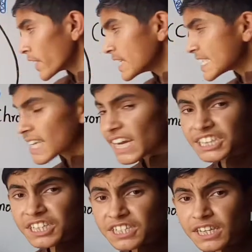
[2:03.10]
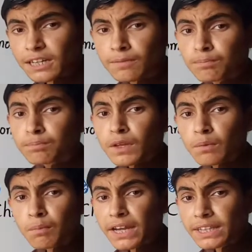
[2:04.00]
inside the cell
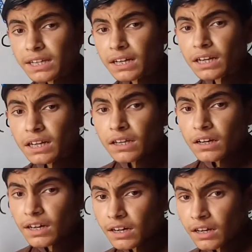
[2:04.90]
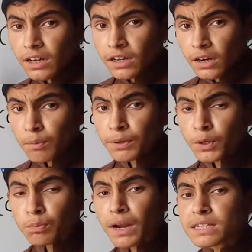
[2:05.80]
by the
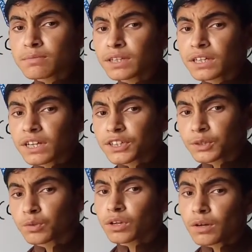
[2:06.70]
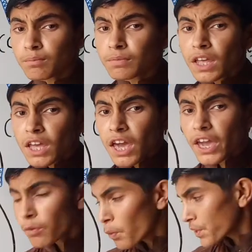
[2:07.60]
rhabdomoplasmic reticulum,
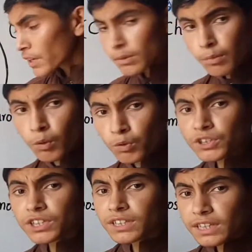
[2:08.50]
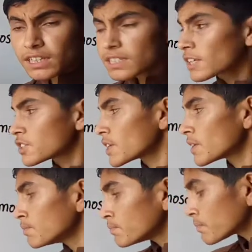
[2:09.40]
and we'll talk about it in the next lecture.
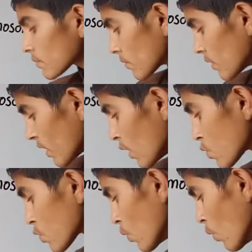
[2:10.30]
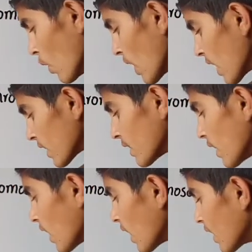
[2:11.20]
So
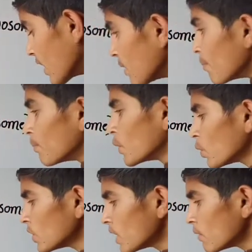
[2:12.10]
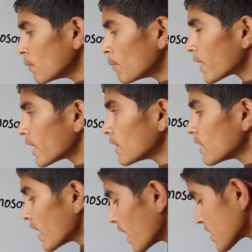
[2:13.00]
the nuclear membrane
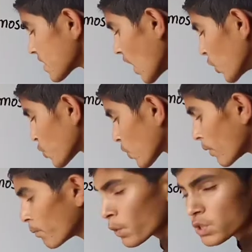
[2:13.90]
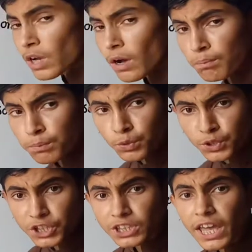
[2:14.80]
is also composed of
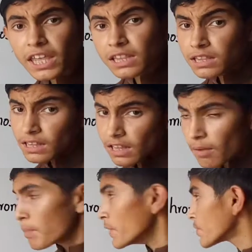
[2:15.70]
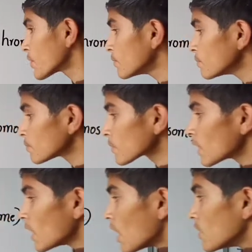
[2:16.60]
protein and lipid.
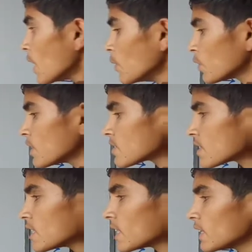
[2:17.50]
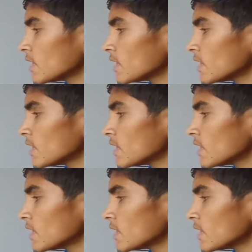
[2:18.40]
Now you can see here